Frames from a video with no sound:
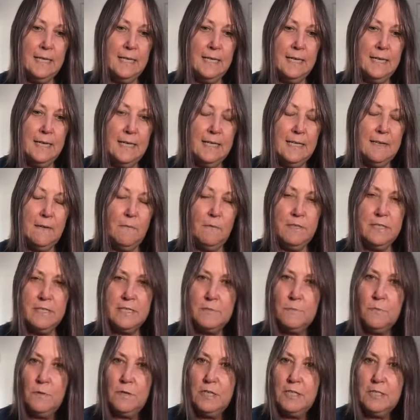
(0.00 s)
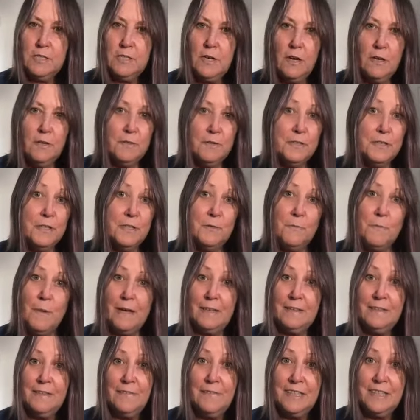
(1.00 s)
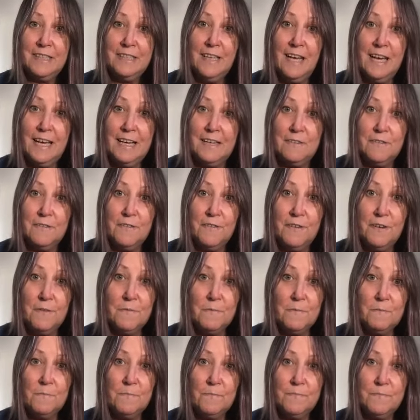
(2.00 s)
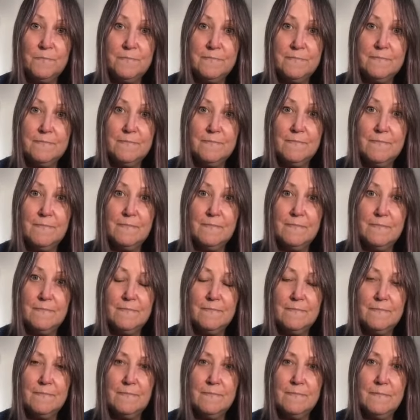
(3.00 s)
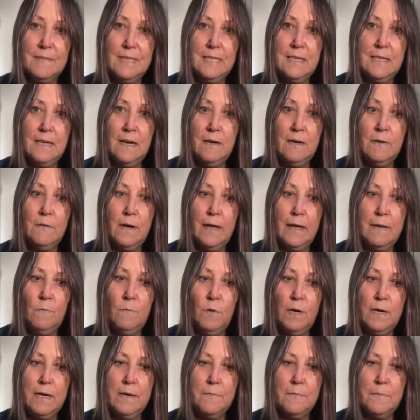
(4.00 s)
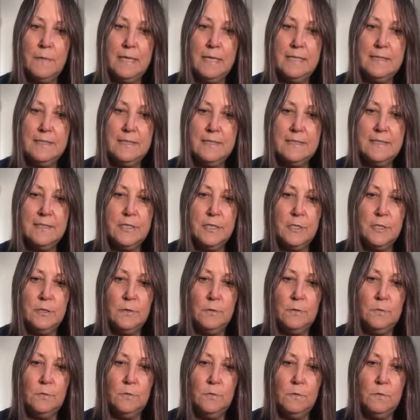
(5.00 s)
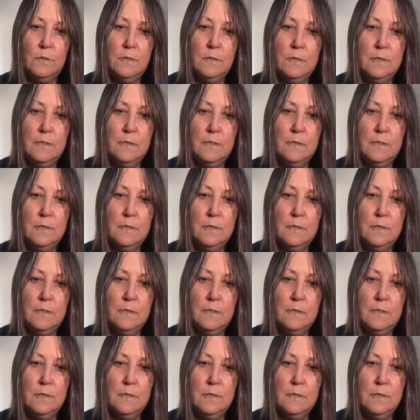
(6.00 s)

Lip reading: And I would just want to talk with you about living life, and what it means to